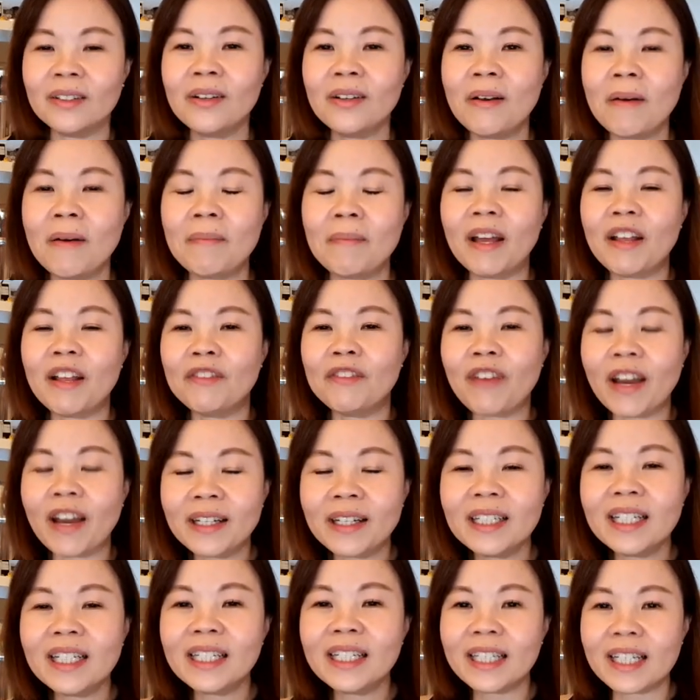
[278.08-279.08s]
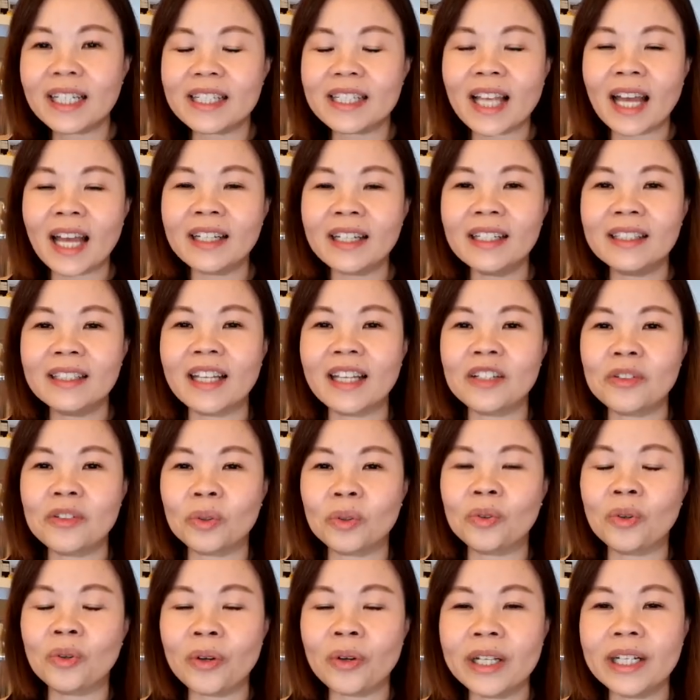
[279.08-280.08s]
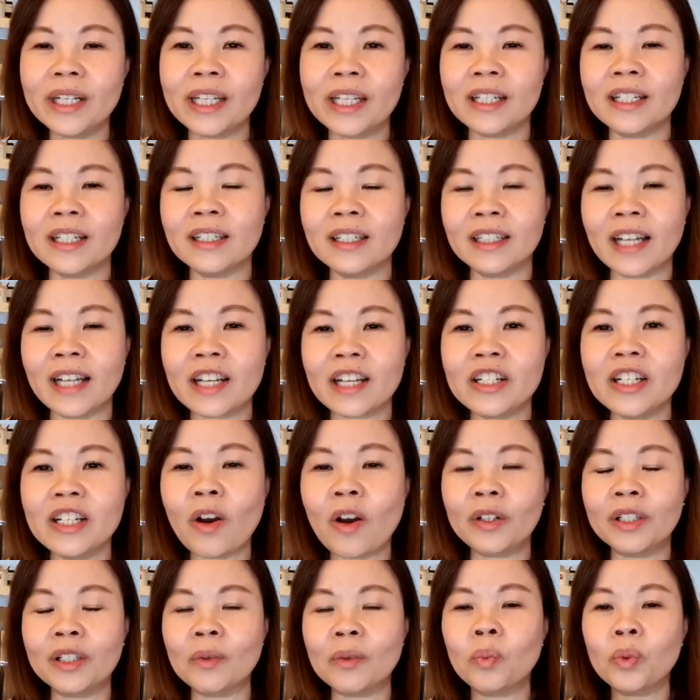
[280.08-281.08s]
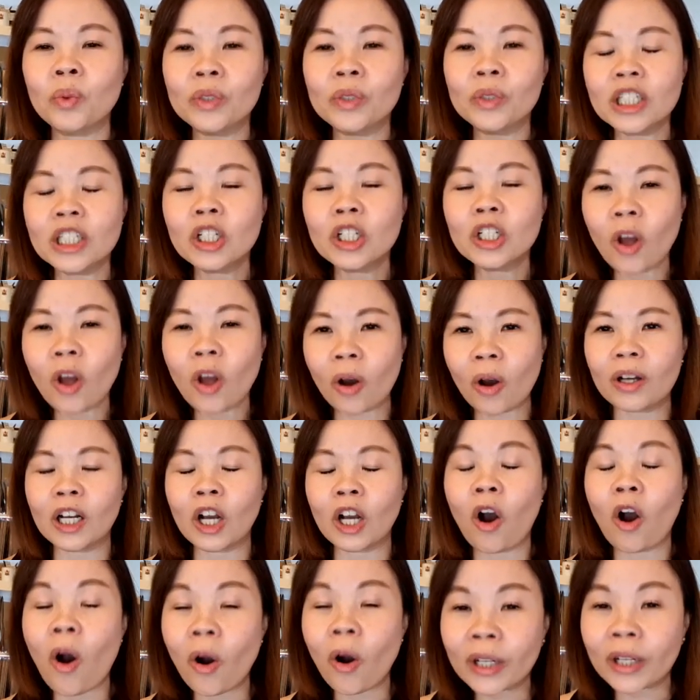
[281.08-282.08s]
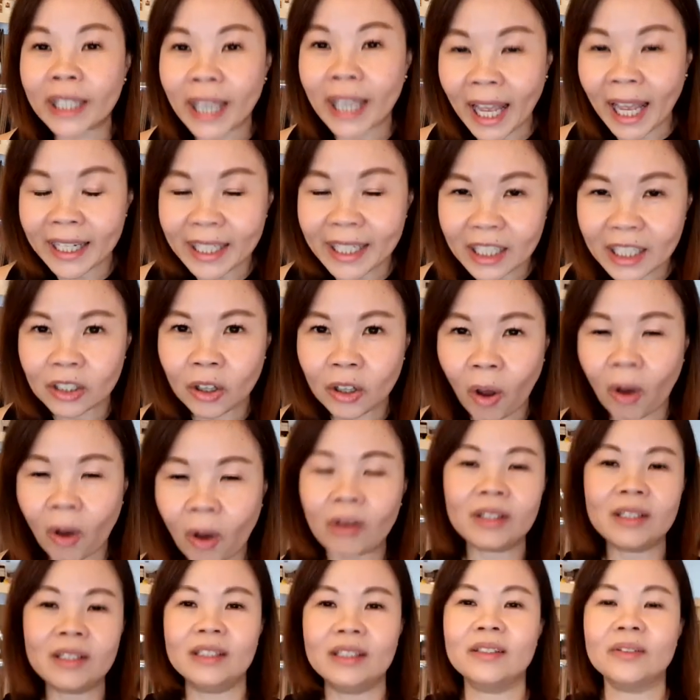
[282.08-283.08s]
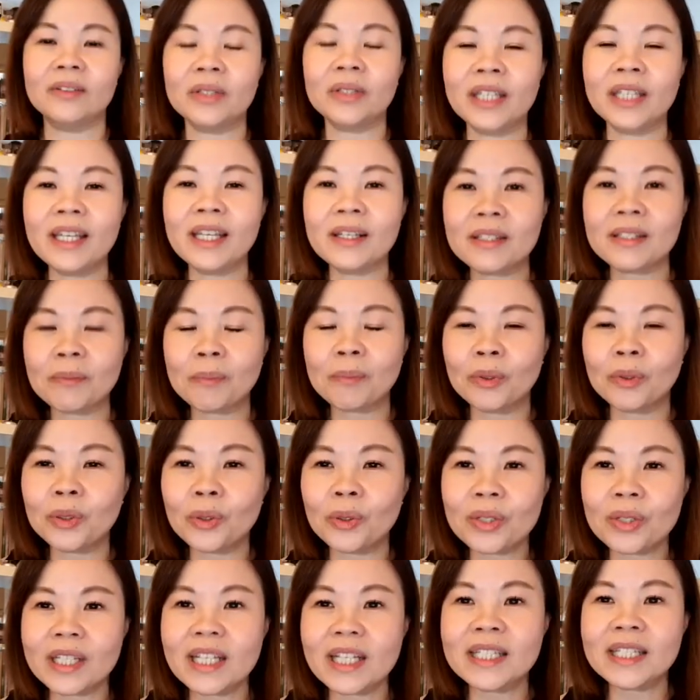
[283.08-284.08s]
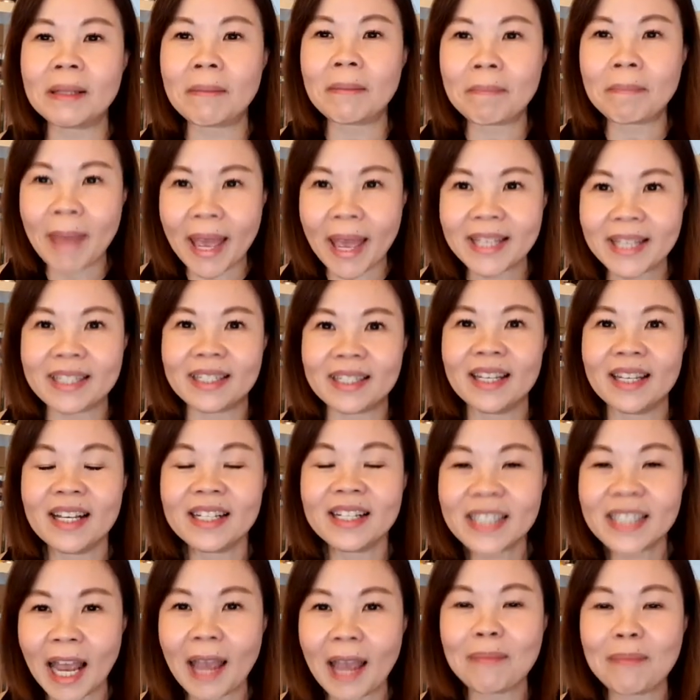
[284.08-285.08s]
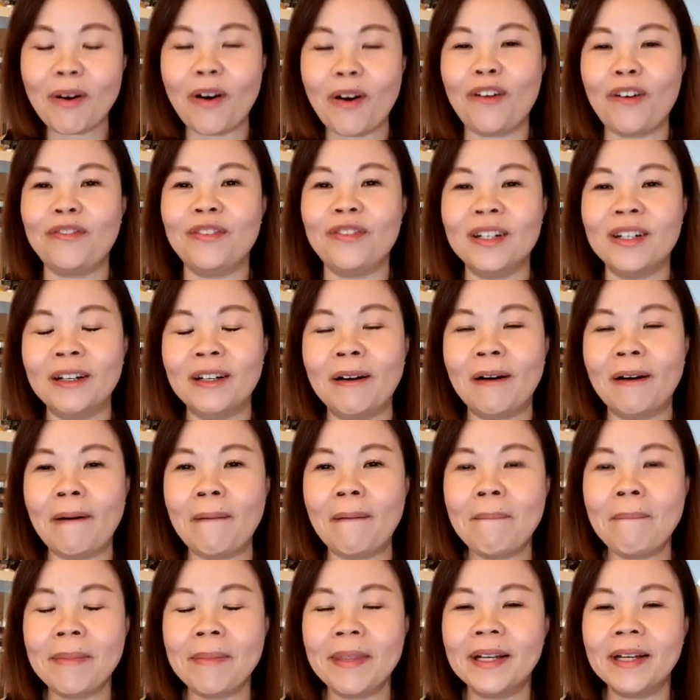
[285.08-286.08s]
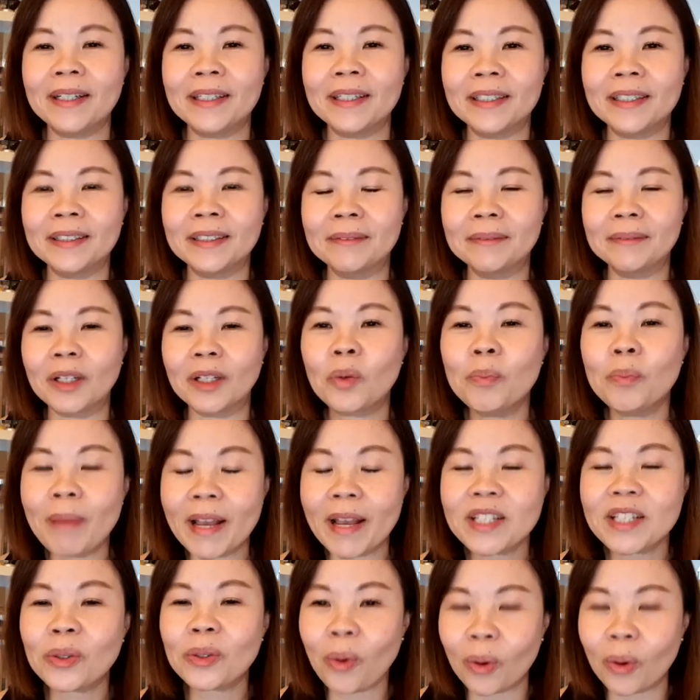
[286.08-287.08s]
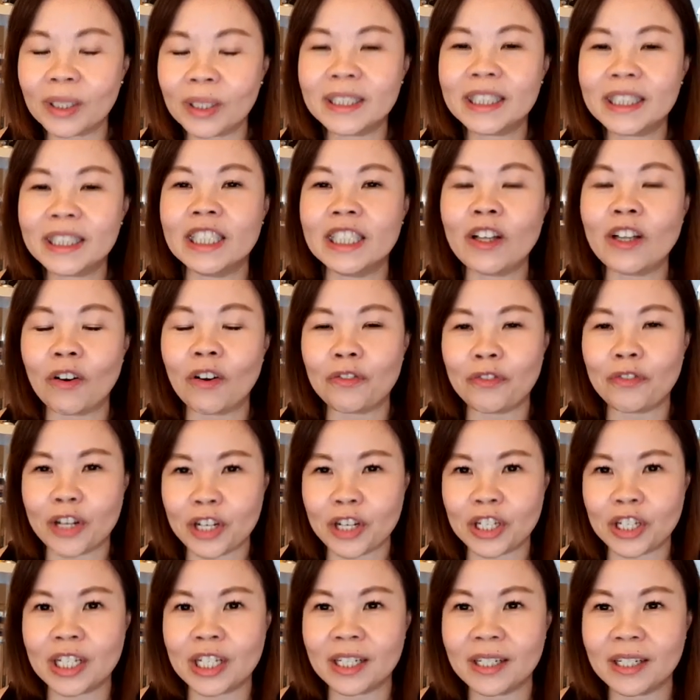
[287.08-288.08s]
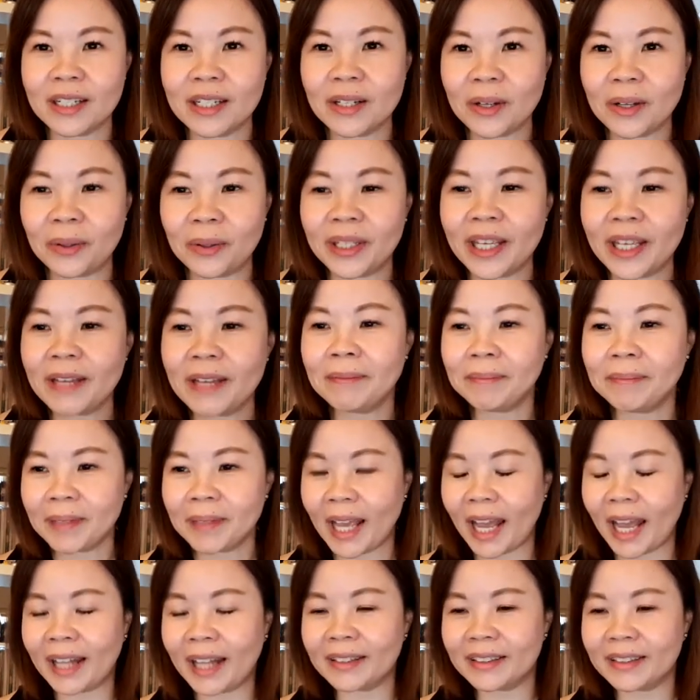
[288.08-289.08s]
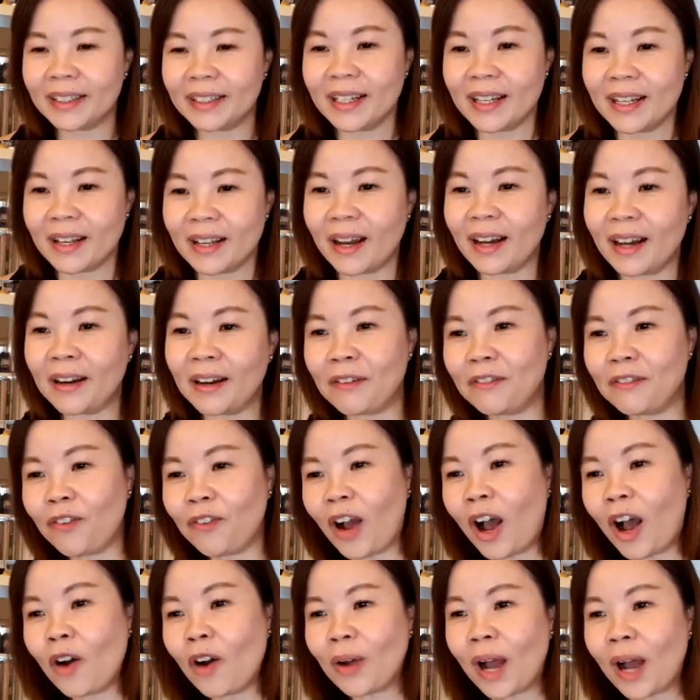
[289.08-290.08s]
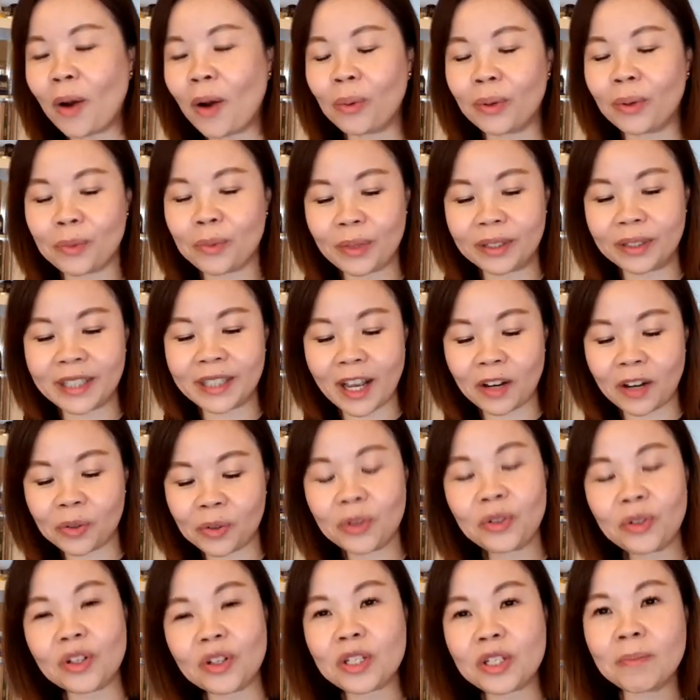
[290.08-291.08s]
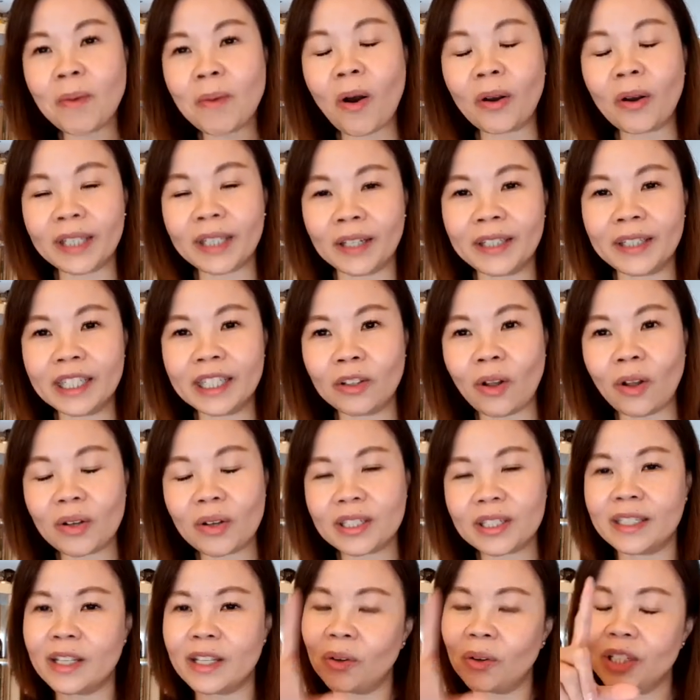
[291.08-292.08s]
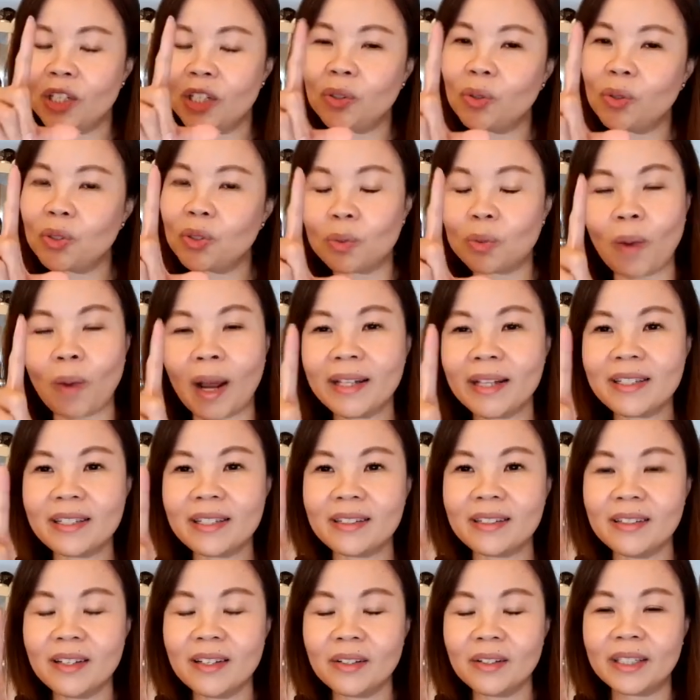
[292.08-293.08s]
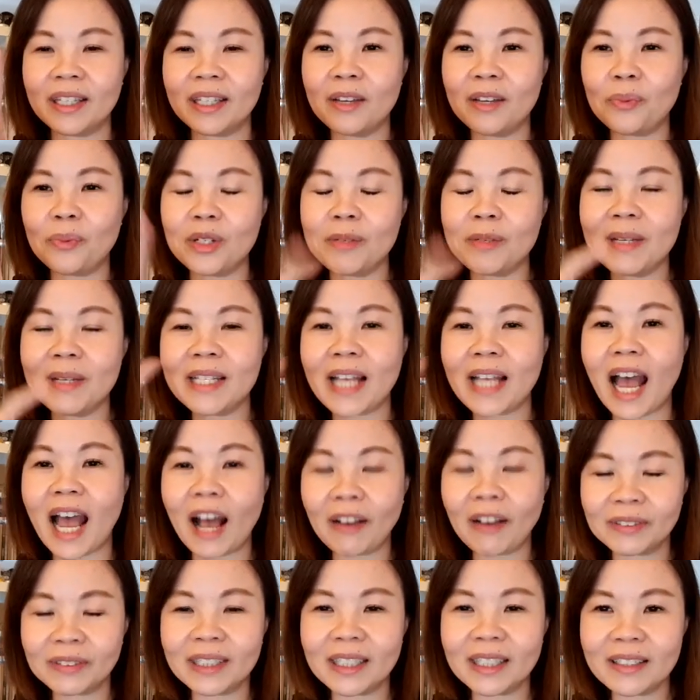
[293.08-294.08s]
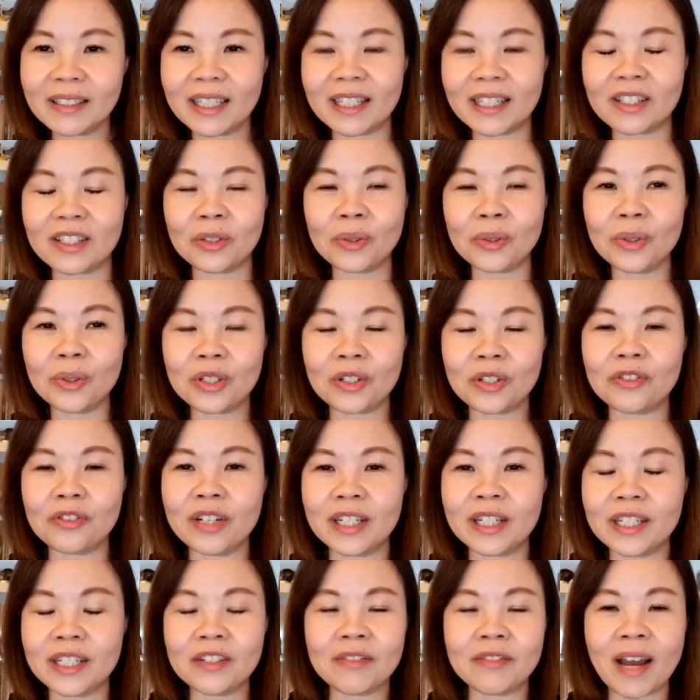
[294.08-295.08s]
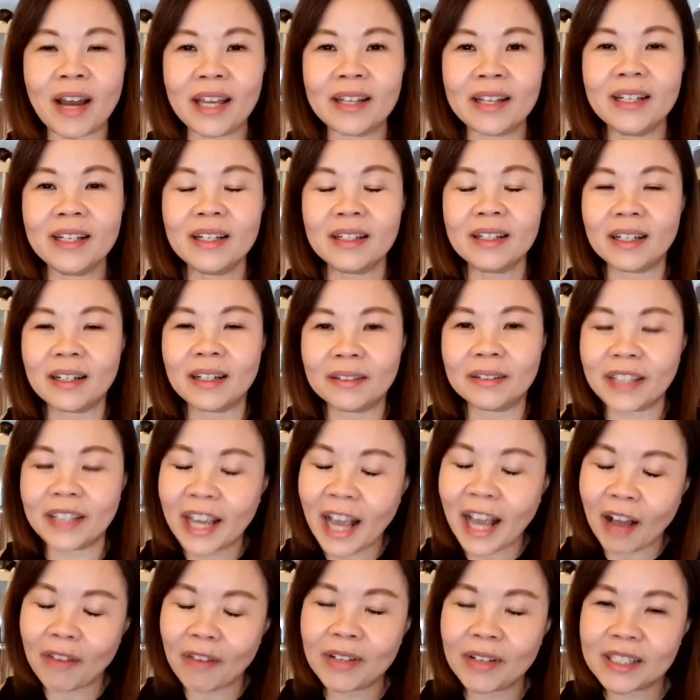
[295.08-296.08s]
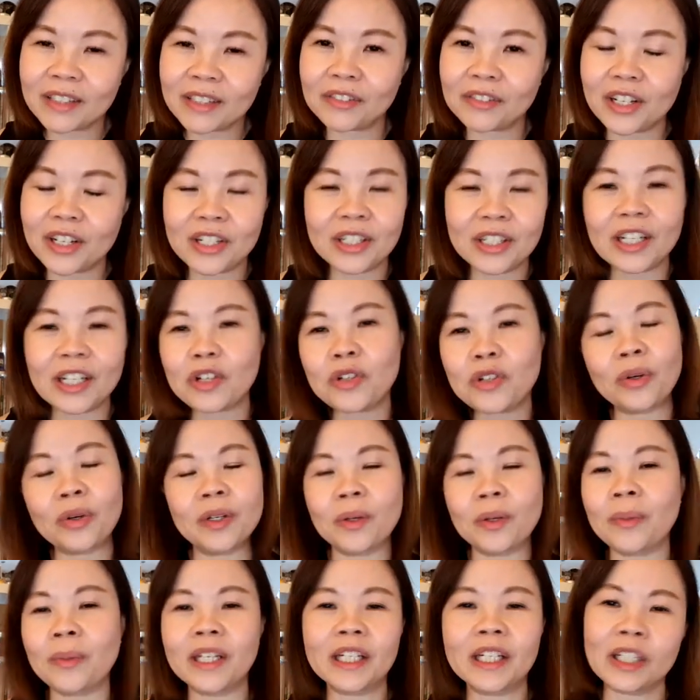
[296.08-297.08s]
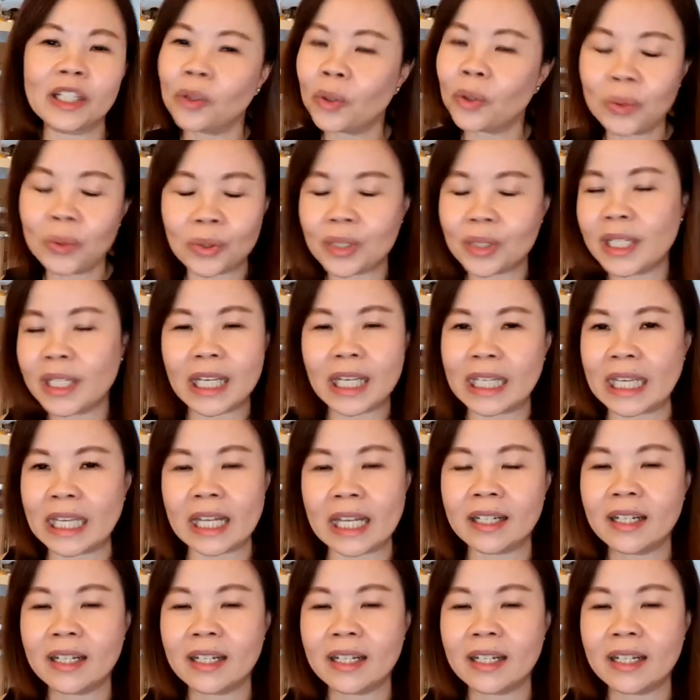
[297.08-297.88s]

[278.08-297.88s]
But finally they decided that to grow it in actually on a wooden log, the organic log. Okay, it produces the best type of the best quality of reishi. Okay, and for they are grown on small organic logs. They only use once. Okay, which means that after it's used already, right? They harvest the reishi, they throw it away. They don't use it again.